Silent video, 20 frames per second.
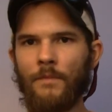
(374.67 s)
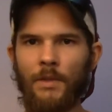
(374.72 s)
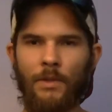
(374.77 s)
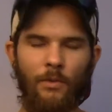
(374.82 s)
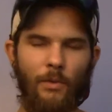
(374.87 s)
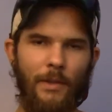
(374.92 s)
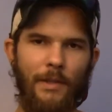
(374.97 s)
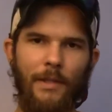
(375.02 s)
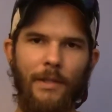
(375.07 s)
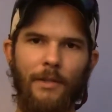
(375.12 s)

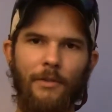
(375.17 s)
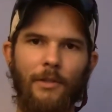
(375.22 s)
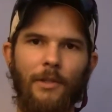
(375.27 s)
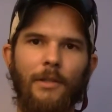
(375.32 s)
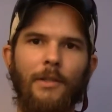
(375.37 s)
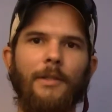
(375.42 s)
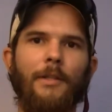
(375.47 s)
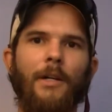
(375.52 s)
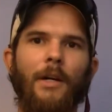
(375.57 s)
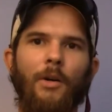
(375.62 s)
We didn't
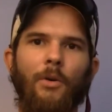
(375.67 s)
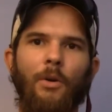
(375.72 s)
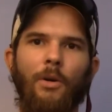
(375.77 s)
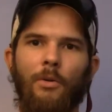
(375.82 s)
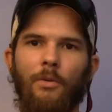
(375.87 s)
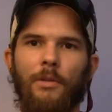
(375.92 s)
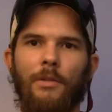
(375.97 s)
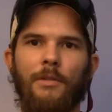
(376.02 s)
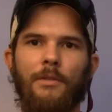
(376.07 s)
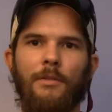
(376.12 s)
really know
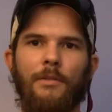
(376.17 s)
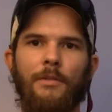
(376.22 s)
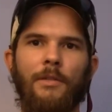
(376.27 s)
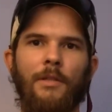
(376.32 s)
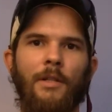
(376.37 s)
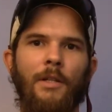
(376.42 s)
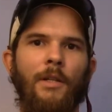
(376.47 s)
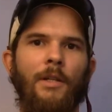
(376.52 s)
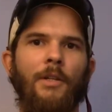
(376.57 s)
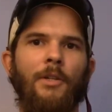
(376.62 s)
what was
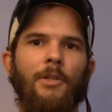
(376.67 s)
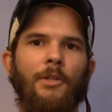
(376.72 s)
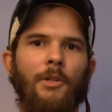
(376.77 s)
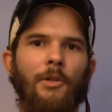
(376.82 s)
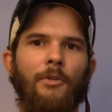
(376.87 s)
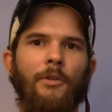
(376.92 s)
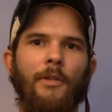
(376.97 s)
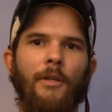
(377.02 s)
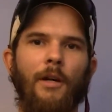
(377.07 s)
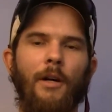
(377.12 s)

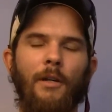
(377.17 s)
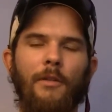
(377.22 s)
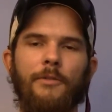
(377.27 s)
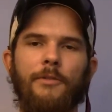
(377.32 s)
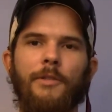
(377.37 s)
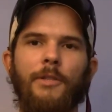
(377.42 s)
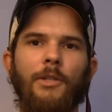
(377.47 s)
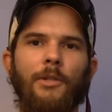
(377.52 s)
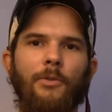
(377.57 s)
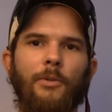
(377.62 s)
going on,
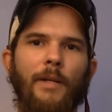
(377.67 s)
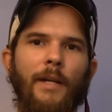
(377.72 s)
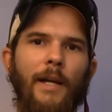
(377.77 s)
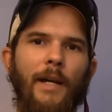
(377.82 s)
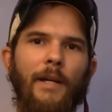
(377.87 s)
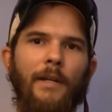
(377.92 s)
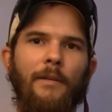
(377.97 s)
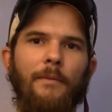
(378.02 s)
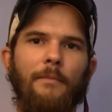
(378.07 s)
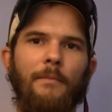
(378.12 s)
so we
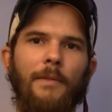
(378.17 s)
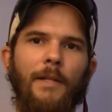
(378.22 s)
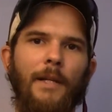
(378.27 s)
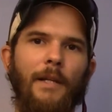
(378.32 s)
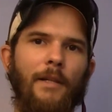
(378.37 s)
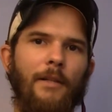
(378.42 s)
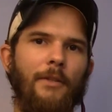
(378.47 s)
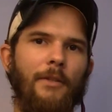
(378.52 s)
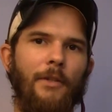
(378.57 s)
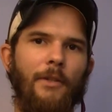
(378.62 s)
had him
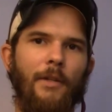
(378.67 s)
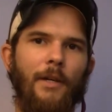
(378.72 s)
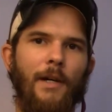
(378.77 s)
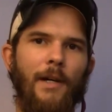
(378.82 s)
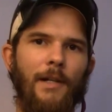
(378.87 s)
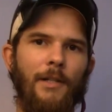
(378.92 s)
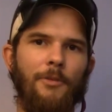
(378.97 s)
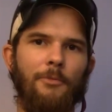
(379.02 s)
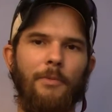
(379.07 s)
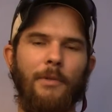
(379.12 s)
taken to the
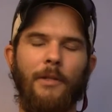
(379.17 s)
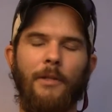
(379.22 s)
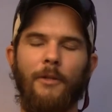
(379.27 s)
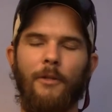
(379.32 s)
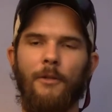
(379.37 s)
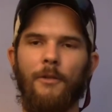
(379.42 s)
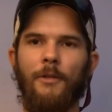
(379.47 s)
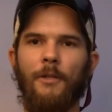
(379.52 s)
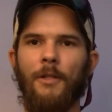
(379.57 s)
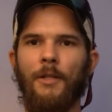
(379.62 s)

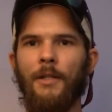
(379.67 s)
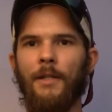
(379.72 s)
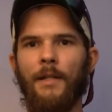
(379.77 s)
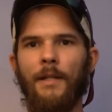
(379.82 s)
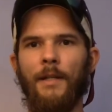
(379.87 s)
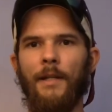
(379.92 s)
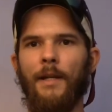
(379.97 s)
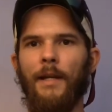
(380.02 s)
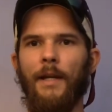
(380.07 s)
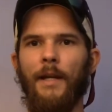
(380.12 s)
hospital
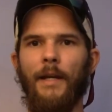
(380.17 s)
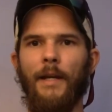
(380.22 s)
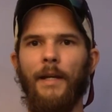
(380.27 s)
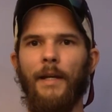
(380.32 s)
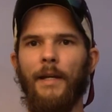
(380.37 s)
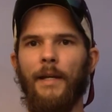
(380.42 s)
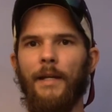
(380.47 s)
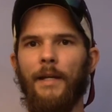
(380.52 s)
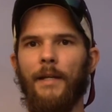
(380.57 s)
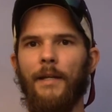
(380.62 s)

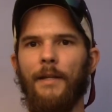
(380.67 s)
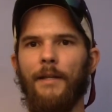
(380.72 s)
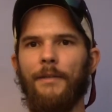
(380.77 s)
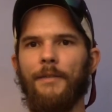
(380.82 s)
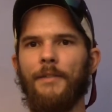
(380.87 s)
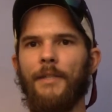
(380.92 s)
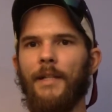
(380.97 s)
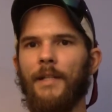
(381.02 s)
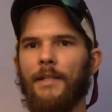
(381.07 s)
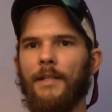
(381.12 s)

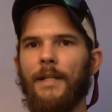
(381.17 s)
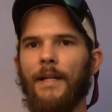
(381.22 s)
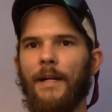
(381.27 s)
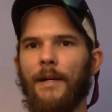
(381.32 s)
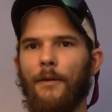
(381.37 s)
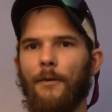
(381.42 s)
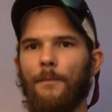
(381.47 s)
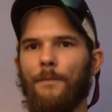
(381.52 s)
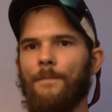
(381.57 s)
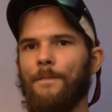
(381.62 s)
and checked
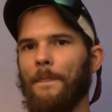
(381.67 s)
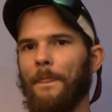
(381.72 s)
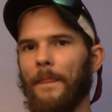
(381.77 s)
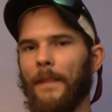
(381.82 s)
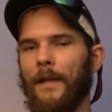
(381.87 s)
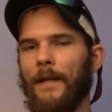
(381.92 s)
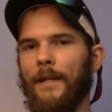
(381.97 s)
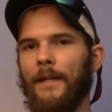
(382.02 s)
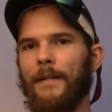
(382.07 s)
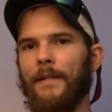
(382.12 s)
out,
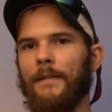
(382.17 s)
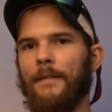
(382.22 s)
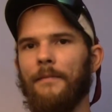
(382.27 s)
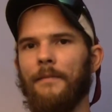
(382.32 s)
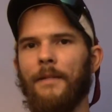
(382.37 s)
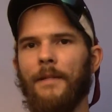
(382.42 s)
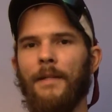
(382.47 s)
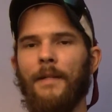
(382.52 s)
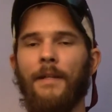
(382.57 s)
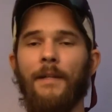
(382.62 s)
and
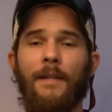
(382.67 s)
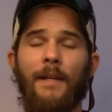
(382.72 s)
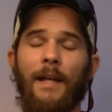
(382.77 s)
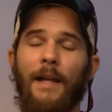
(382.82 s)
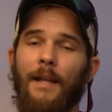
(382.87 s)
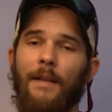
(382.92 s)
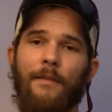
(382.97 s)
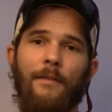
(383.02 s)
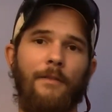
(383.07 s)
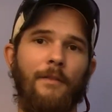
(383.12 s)

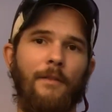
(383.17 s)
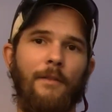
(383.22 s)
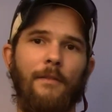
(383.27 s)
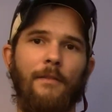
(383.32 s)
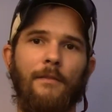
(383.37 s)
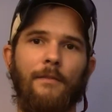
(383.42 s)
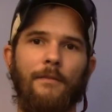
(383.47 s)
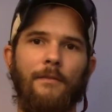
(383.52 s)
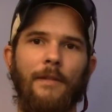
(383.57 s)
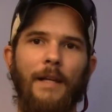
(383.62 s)

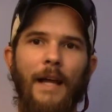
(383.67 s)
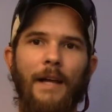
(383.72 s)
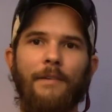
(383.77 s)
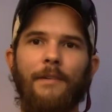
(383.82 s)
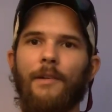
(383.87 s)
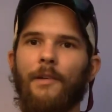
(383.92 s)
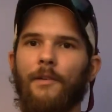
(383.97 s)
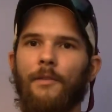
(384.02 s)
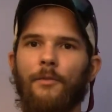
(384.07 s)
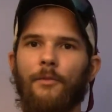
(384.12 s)

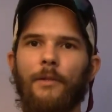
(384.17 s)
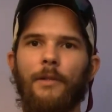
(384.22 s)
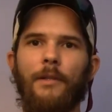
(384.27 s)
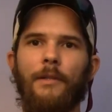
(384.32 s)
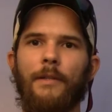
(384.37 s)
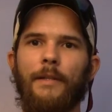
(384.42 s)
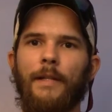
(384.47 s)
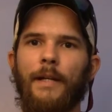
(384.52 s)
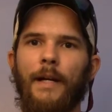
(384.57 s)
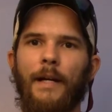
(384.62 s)
haven't
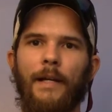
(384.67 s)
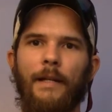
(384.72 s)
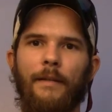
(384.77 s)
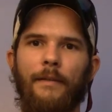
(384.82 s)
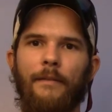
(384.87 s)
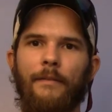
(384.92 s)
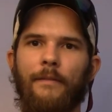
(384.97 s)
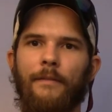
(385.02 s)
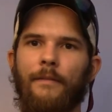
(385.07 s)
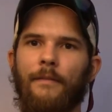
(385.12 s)
really
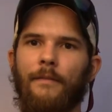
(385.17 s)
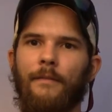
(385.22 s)
gotten